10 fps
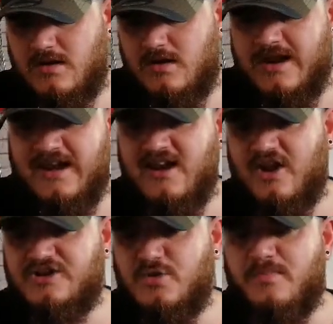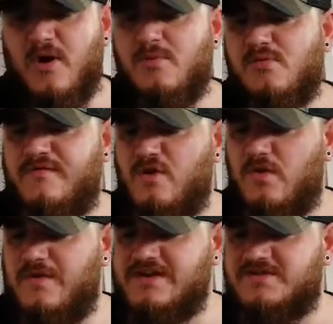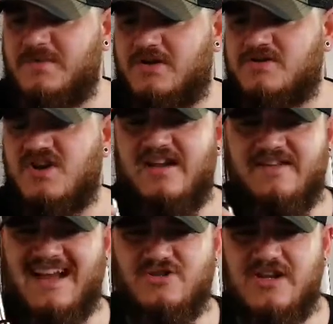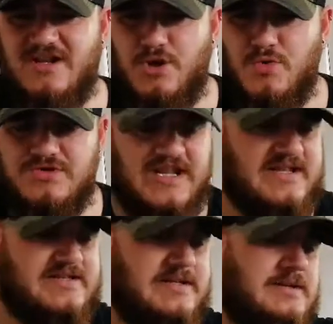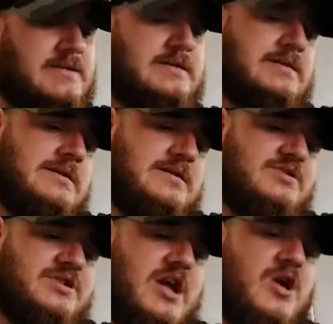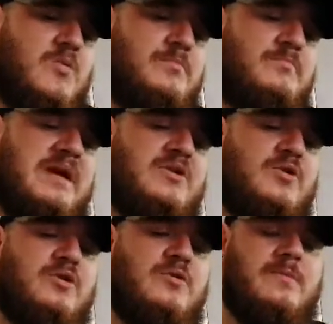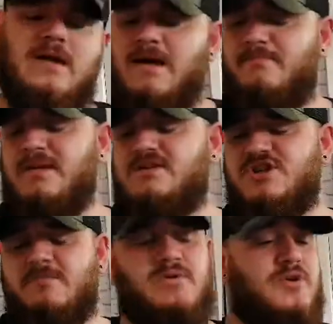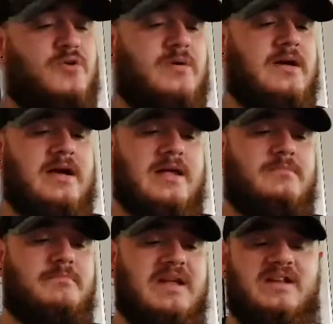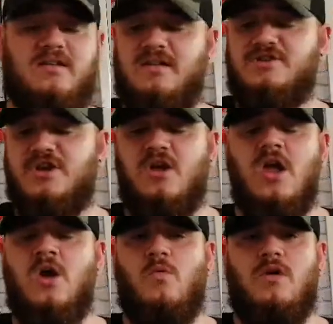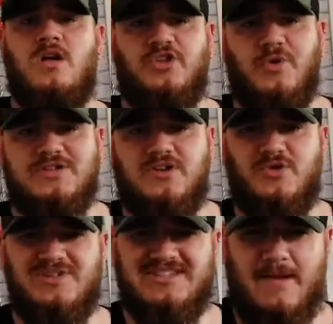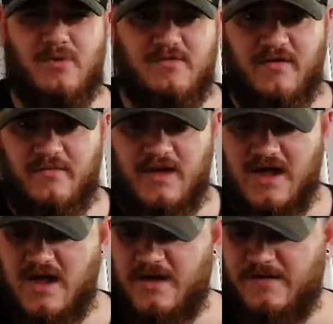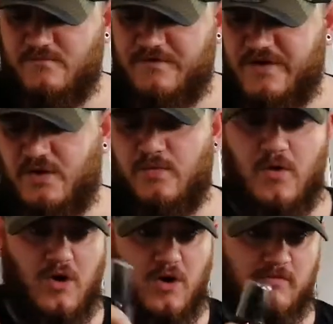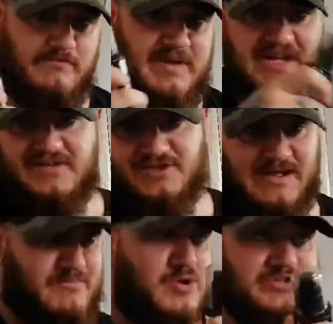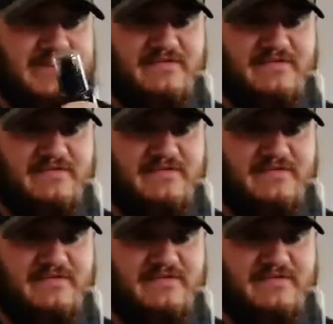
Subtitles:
I ain't going to like do a proper review on this because I haven't actually used it. So beard oil, beard shampoo and beard conditioner. What I'll do is I'll do a separate review on beard shampoos and